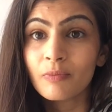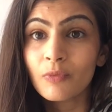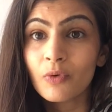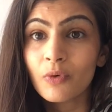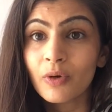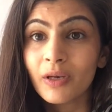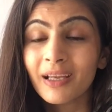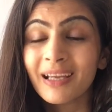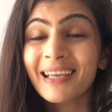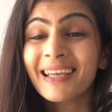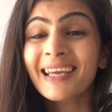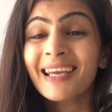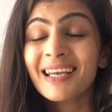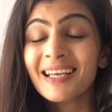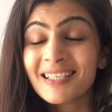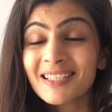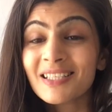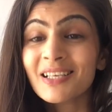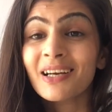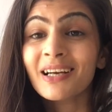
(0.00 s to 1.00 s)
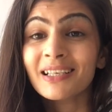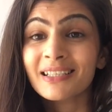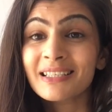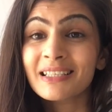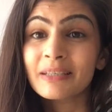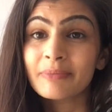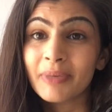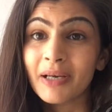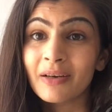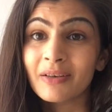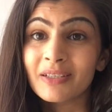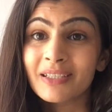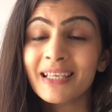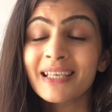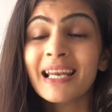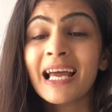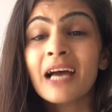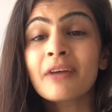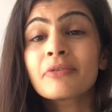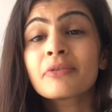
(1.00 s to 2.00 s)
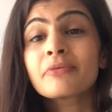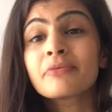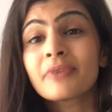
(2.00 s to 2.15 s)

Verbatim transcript: the morning and get excited about it and have a